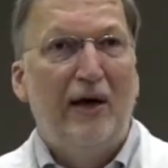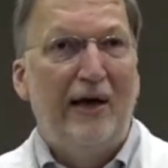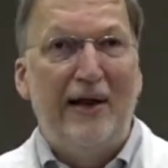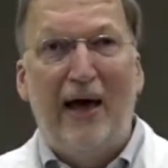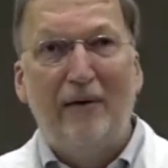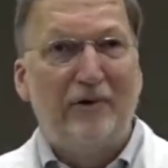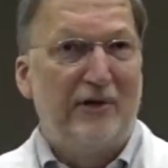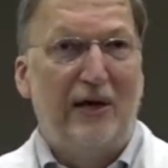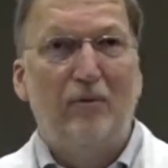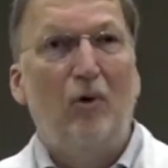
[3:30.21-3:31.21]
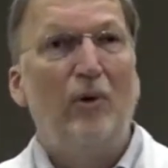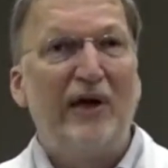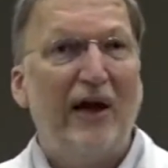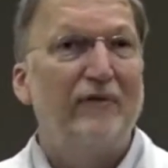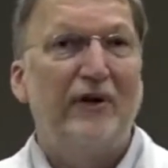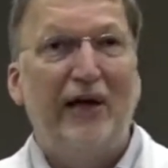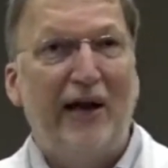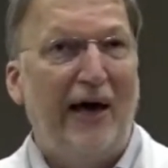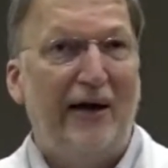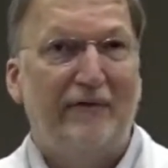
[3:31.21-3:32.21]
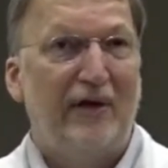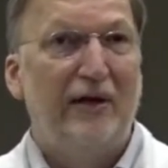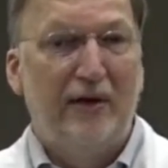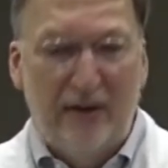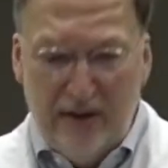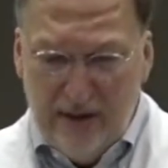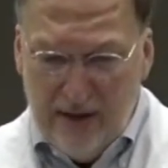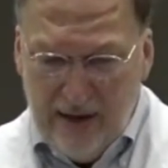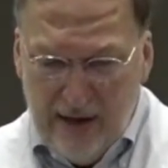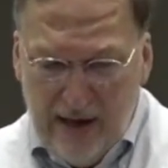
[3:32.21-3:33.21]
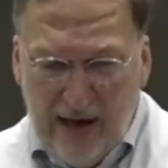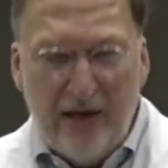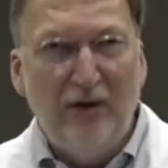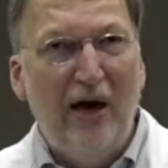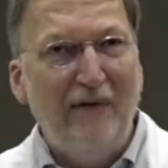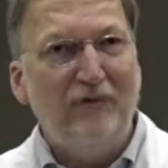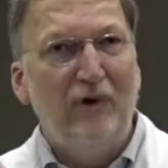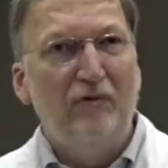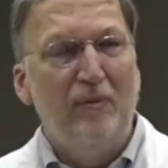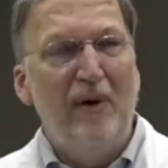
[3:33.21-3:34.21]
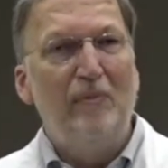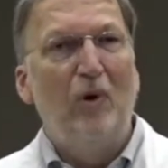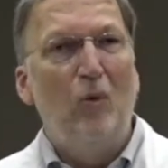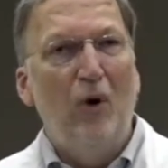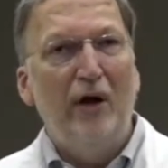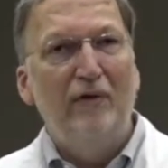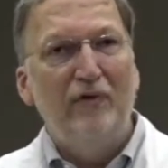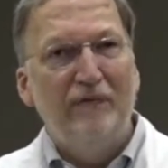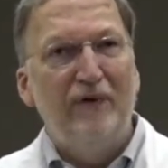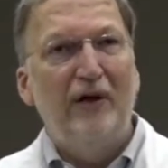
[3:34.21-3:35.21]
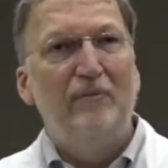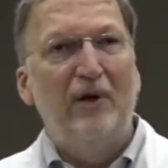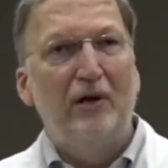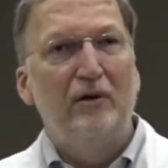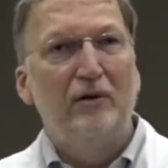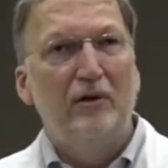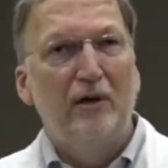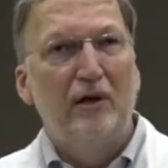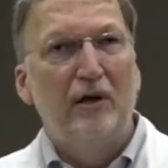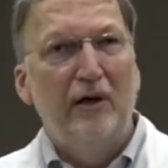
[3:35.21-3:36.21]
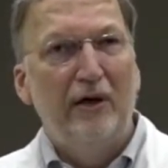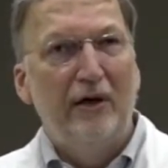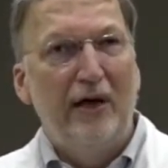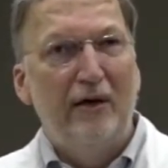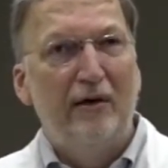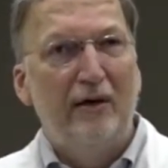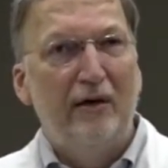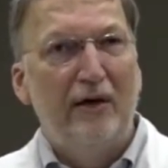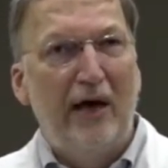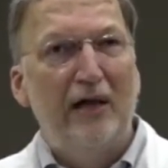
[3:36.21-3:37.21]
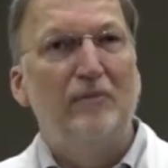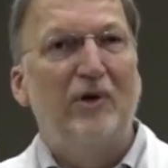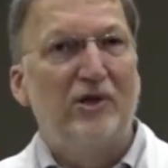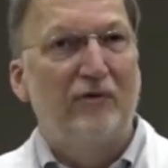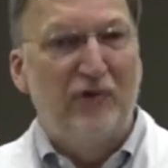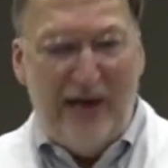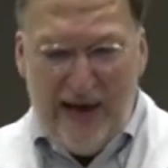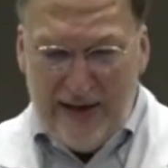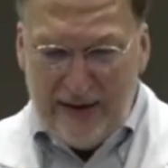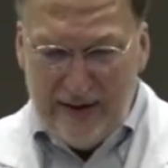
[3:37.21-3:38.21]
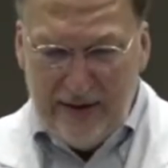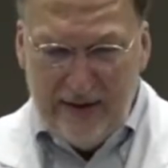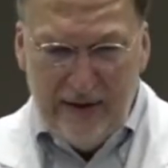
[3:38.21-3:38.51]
and now we're saying, will we ever get out of it? And you have to remember, one of the fundamental elements of reality